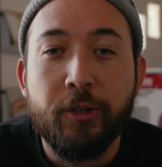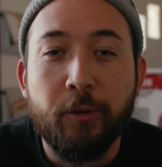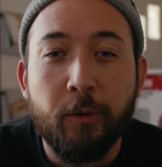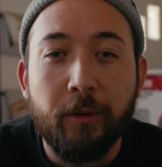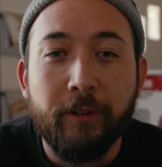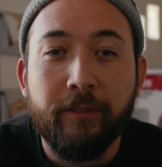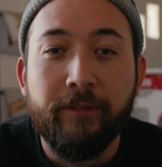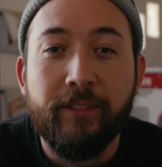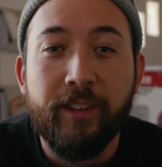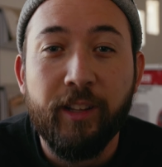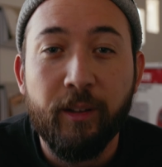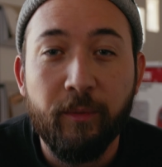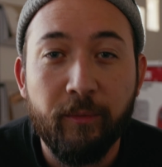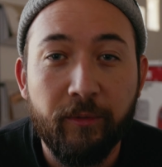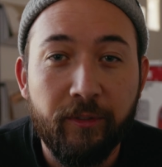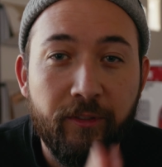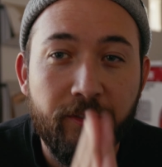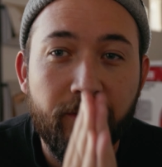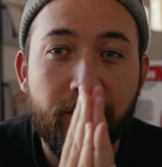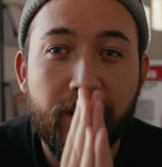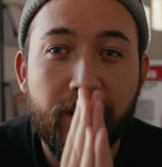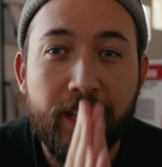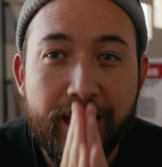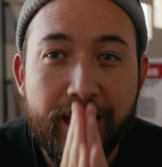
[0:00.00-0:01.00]
short film,
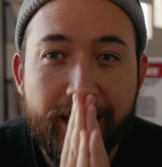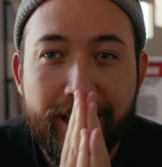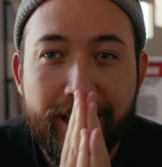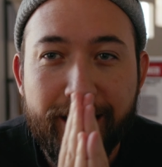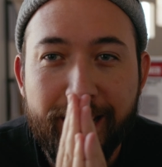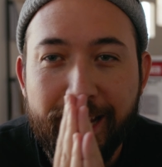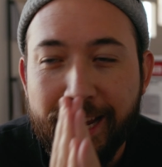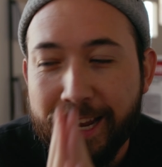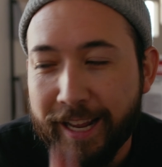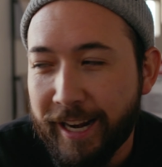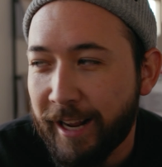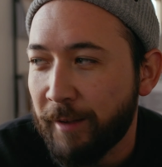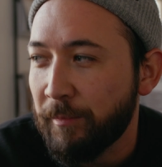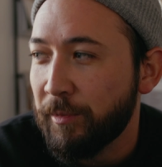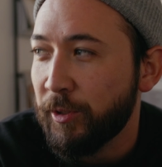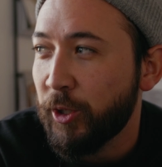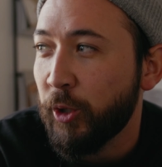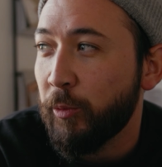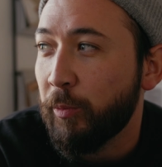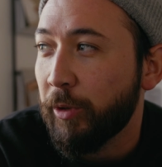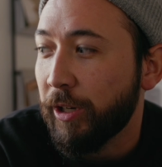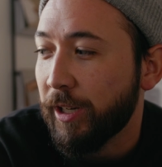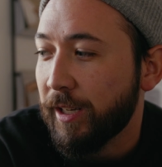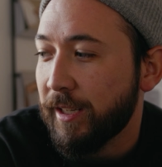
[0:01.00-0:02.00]
Flea, and I'm
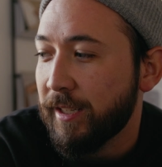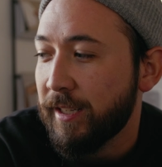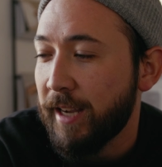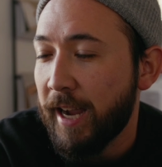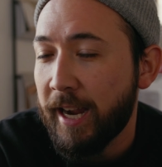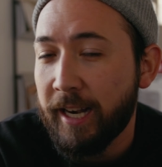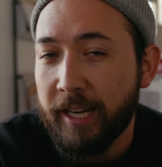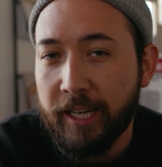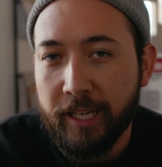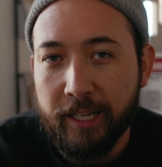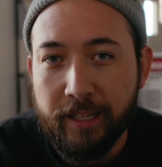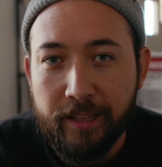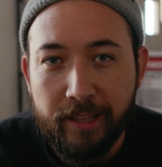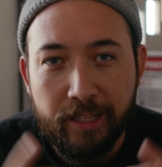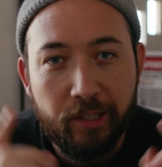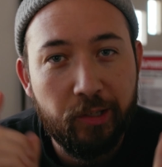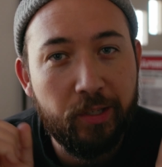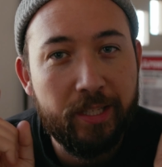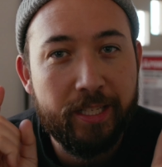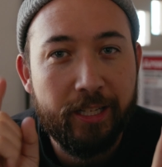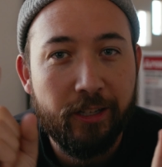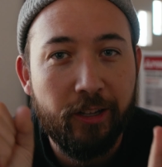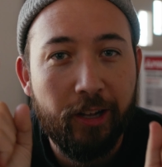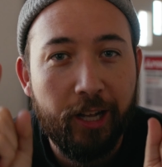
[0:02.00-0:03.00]
super excited.
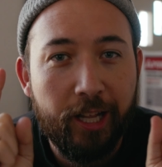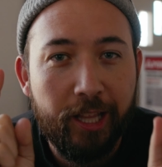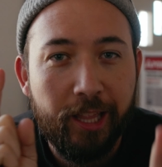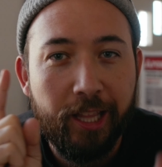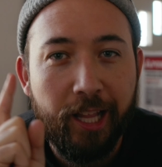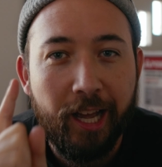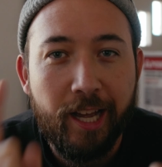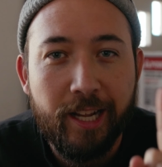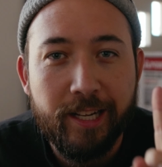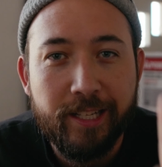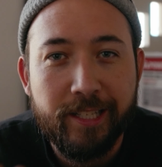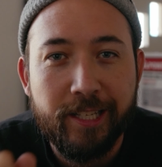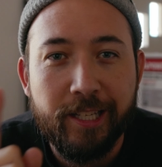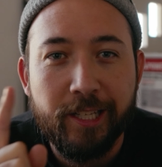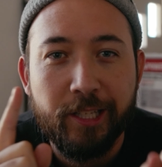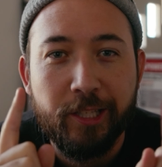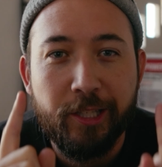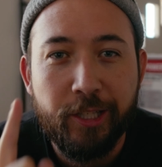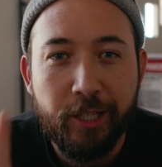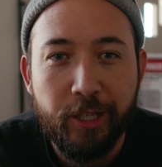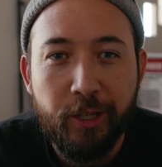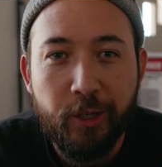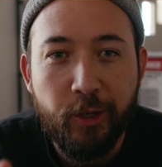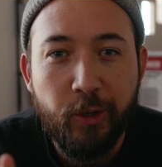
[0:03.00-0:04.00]
There's still a lot to
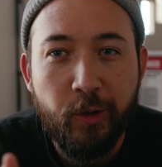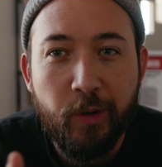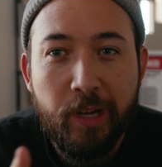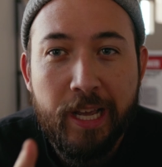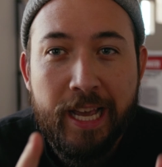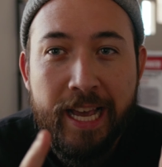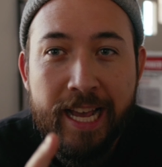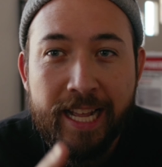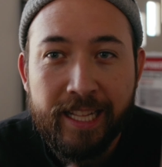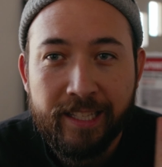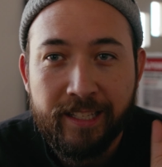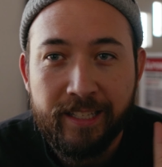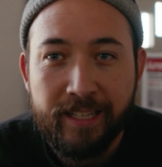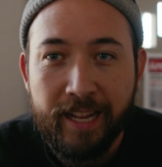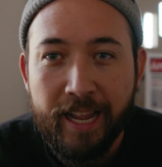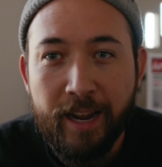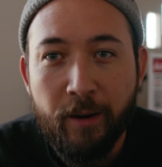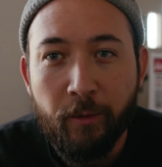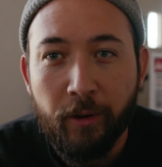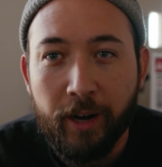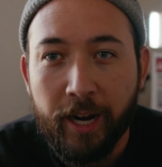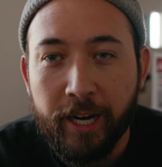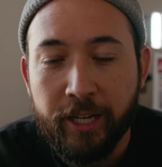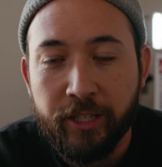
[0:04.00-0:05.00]
do. Today
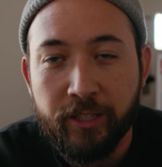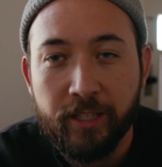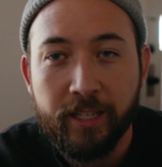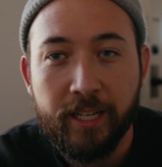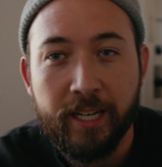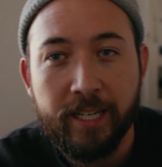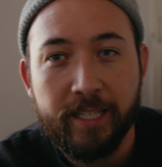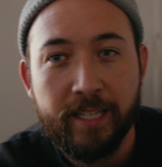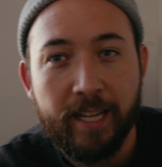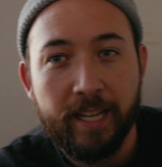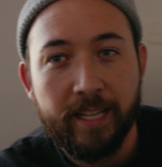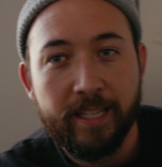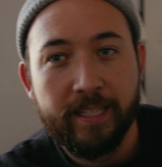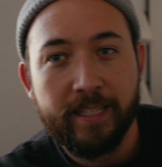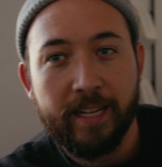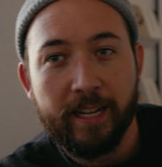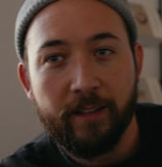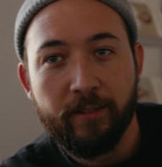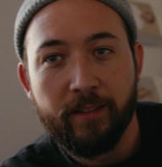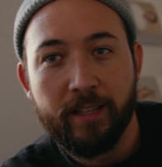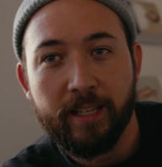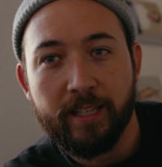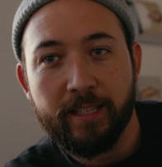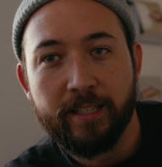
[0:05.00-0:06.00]
we're actually going to test
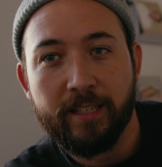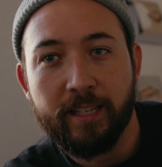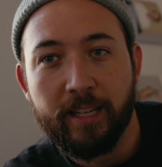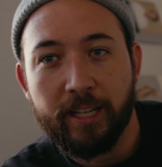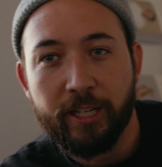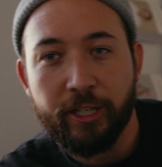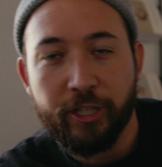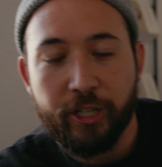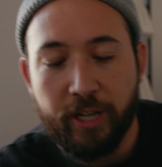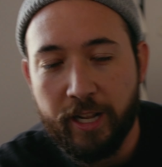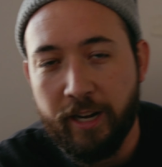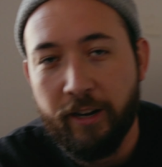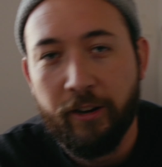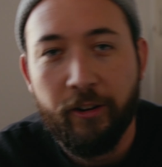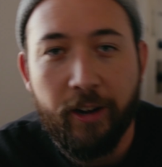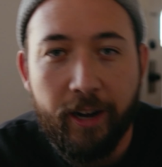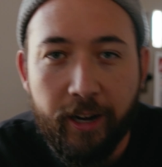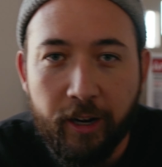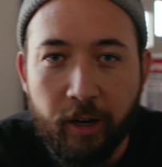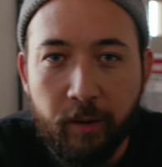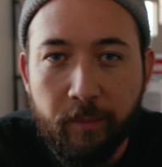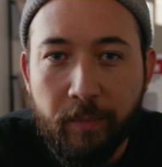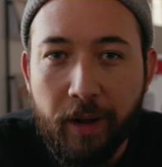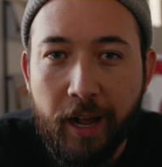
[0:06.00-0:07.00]
out this
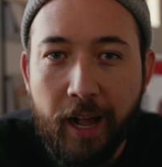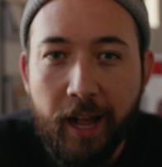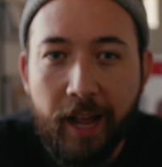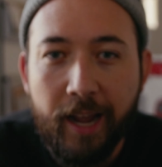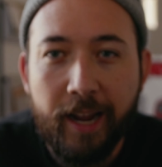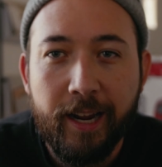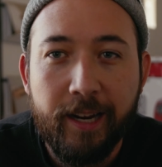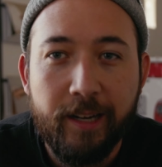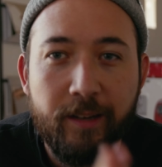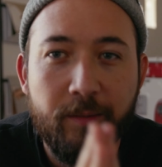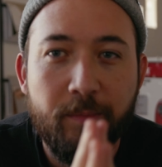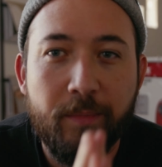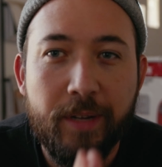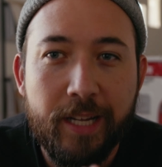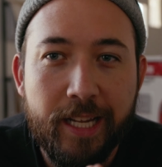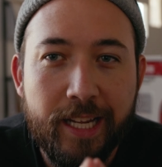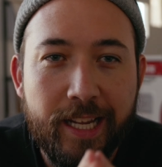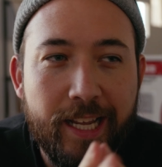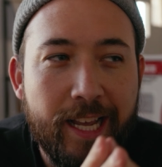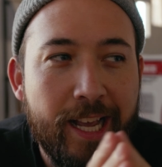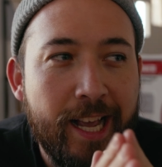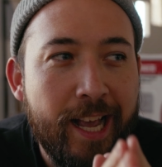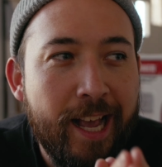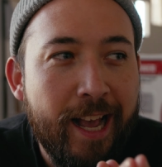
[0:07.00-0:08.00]
generator behind
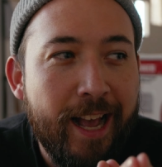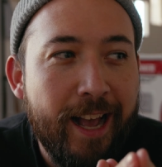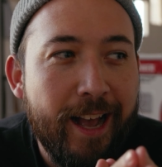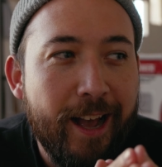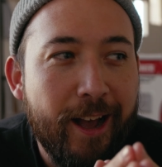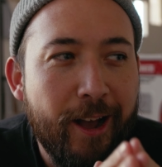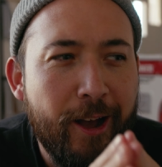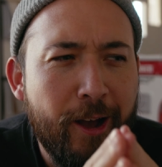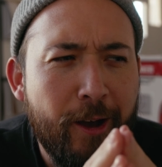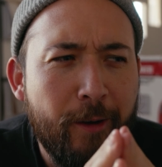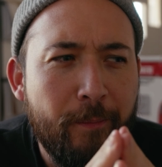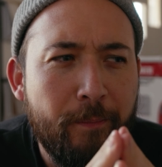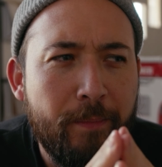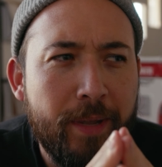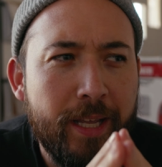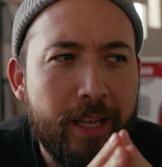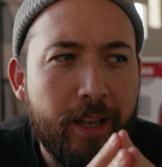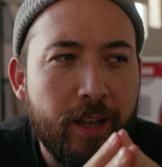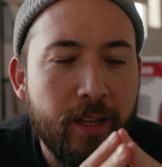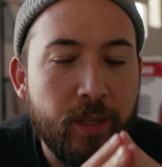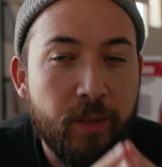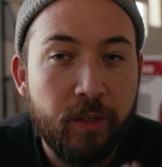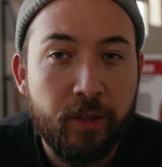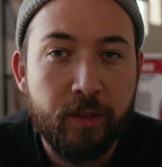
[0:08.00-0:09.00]
me
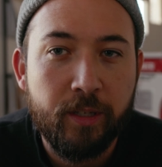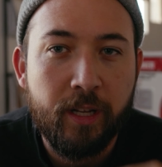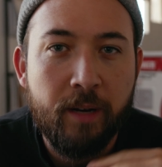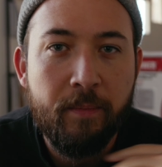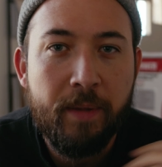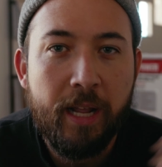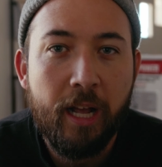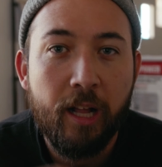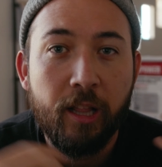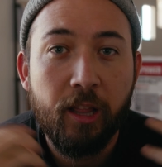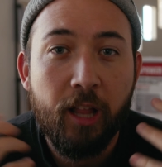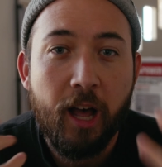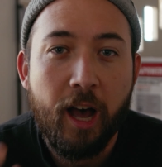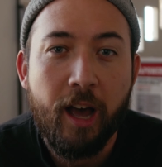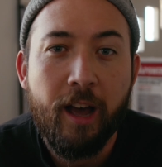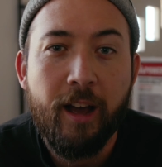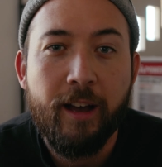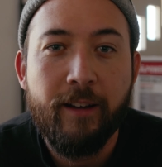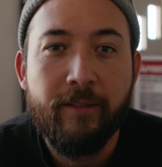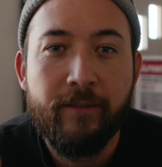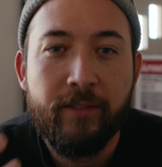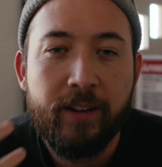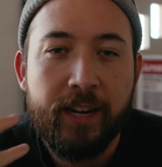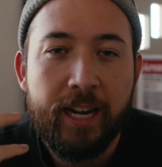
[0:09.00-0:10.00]
because there's going to be a
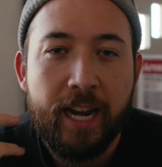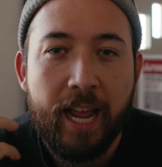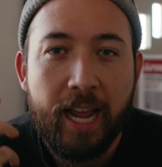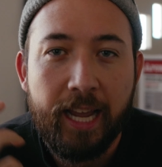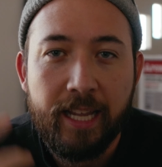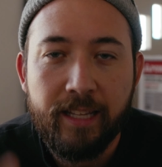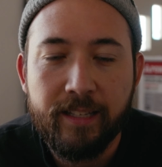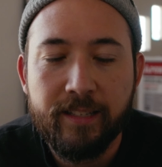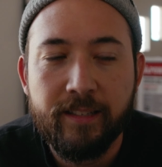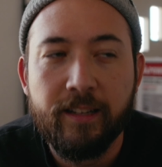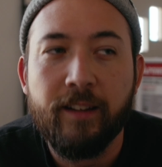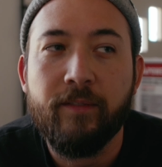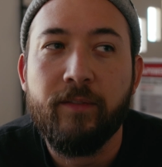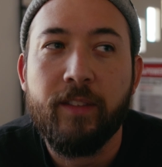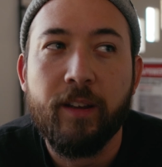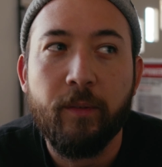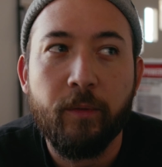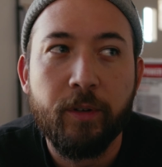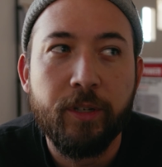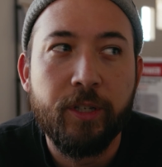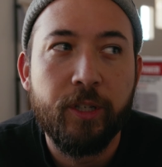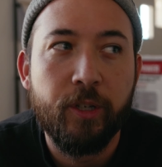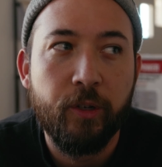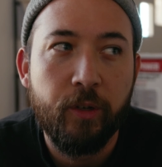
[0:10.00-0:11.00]
lot of night stuff that
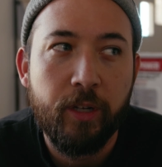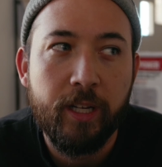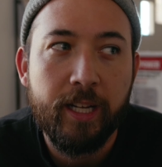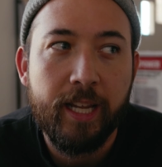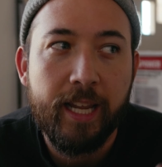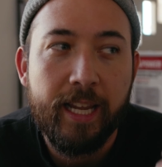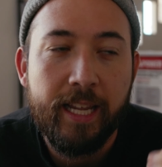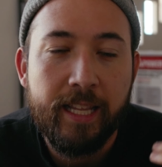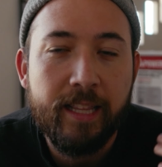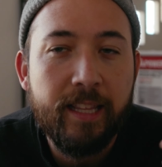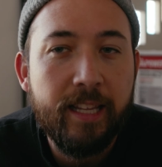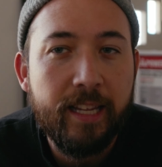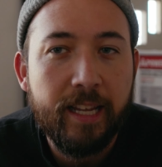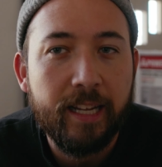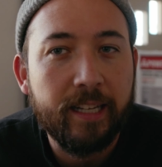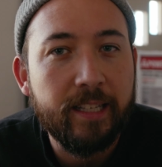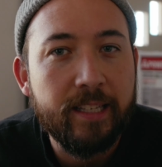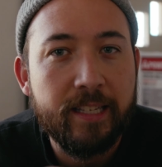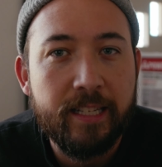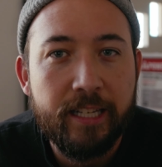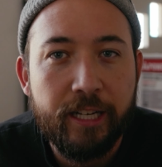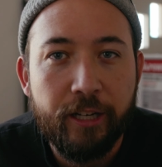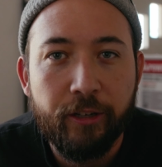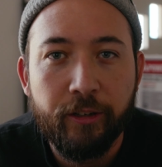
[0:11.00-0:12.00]
we're shooting in the
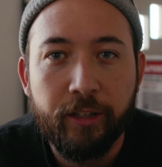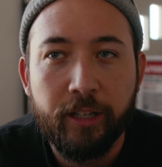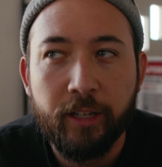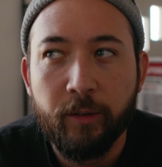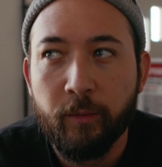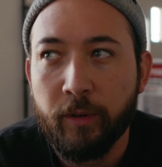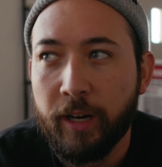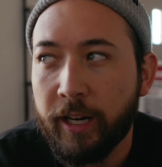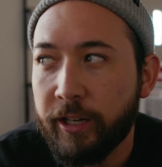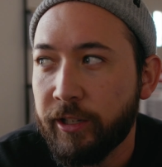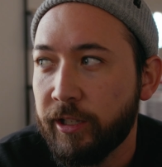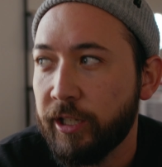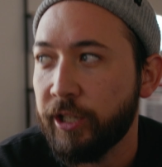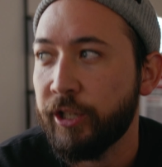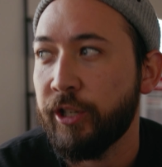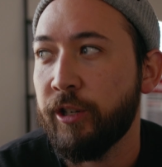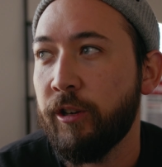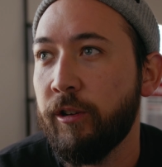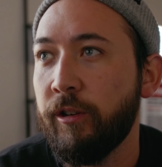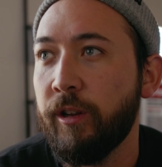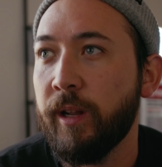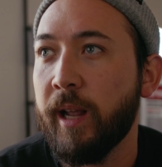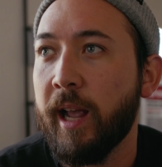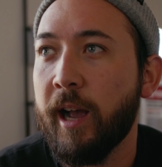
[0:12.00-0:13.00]
exterior. We're actually
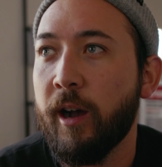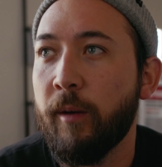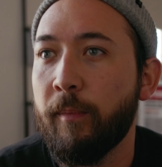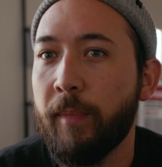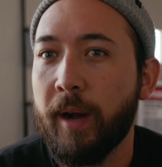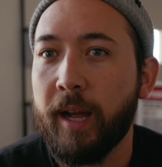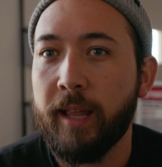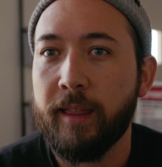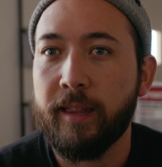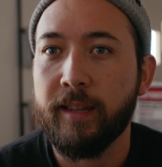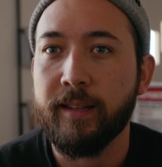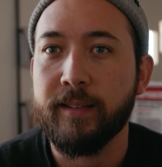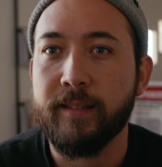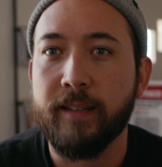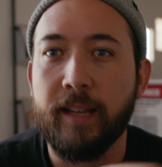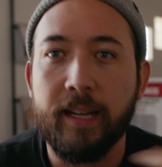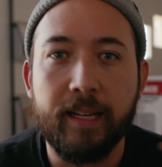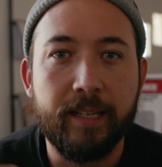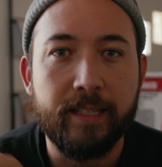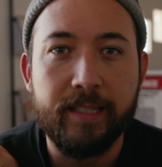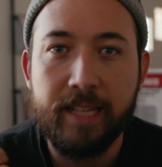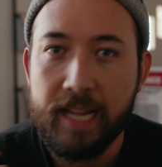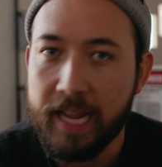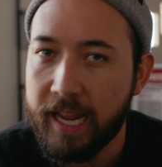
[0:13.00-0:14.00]
shooting out by this
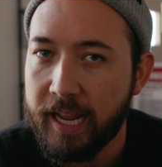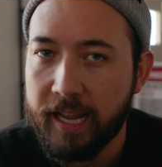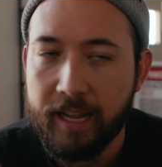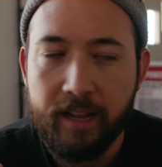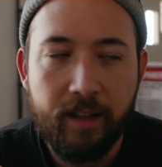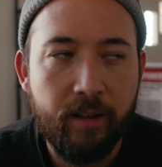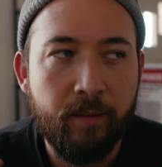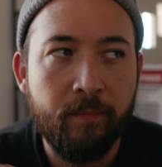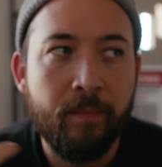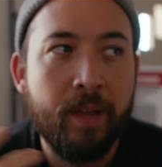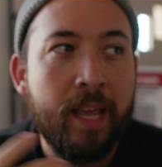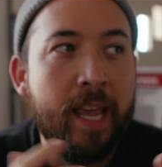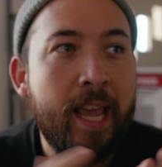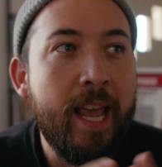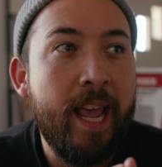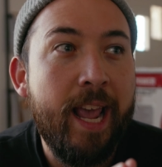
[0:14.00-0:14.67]
dam,